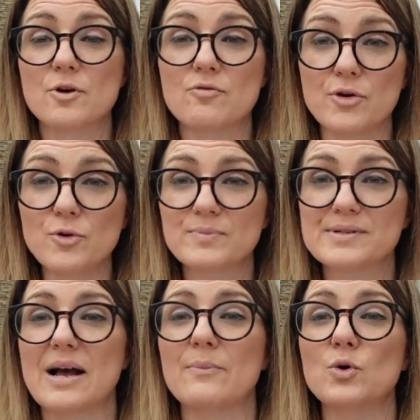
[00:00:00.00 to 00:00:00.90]
groups,
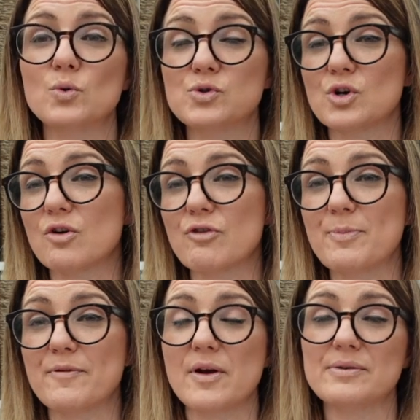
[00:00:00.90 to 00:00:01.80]
and we all took a
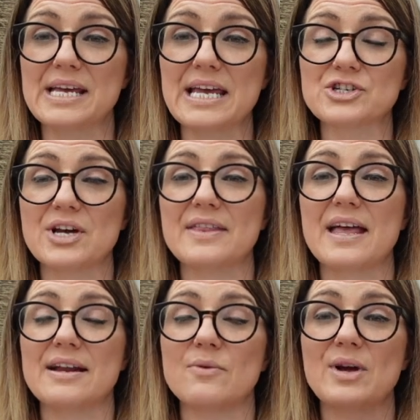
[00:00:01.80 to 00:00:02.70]
group of those each, and
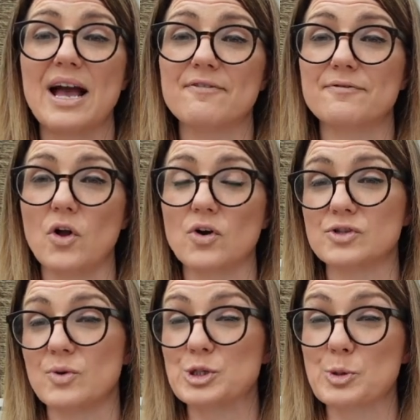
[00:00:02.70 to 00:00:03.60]
then we have
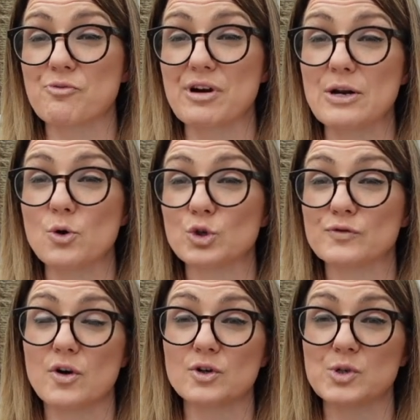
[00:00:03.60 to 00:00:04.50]
vlogs, or it's your
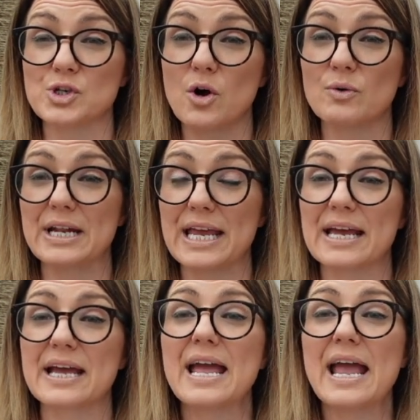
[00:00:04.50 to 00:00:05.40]
pre-launch vlogs, which I'll
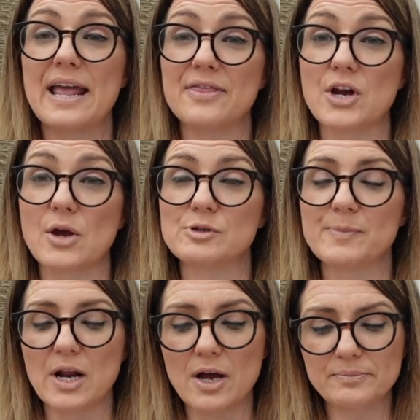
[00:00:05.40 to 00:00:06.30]
link in the notes
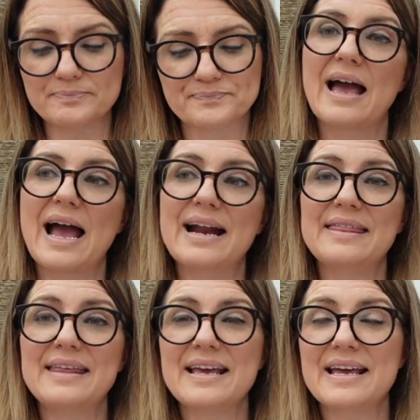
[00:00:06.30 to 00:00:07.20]
below. And I
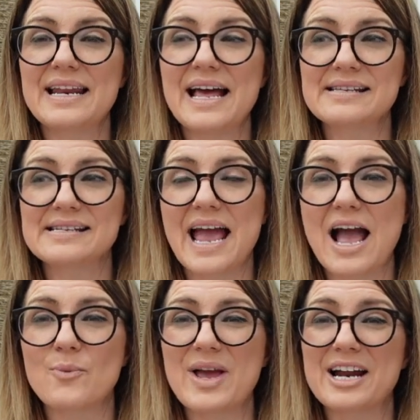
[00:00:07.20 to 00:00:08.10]
think at last
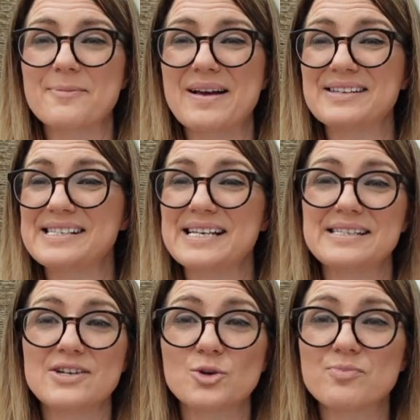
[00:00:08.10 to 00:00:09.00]
count we had about
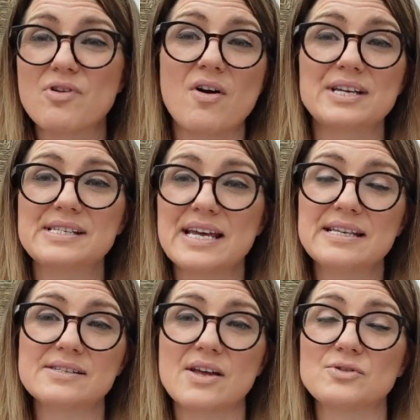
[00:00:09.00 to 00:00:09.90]
60 odd
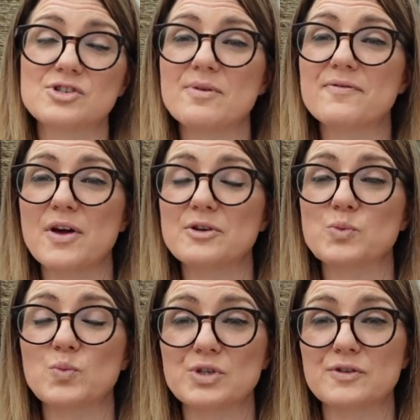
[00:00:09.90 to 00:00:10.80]
prizes, so some of those
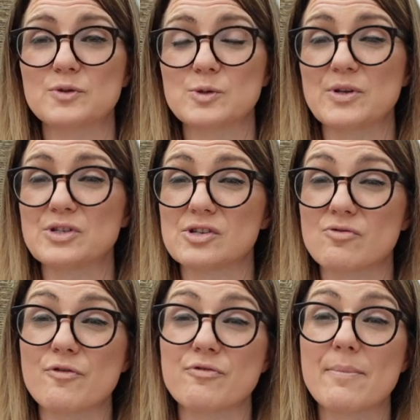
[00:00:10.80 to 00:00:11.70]
wonderful sponsors
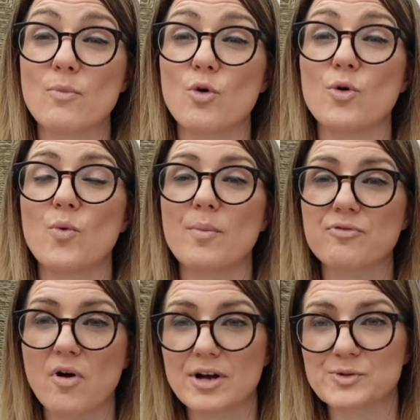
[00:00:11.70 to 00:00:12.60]
are offering more than one
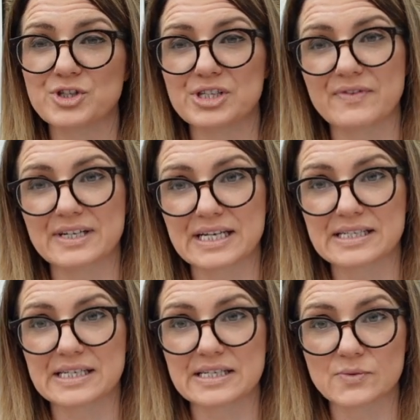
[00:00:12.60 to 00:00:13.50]
prize, which is
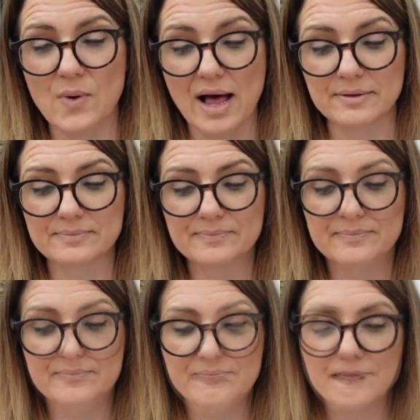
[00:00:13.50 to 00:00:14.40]
fantastic as well.
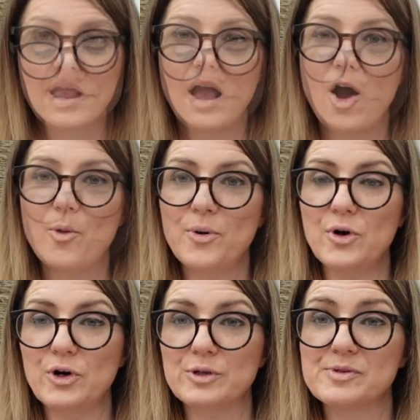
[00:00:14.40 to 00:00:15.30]
I'll
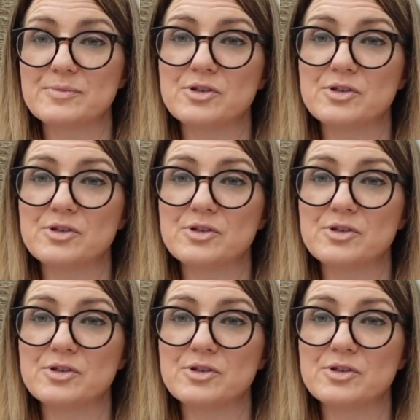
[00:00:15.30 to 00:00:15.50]
put up some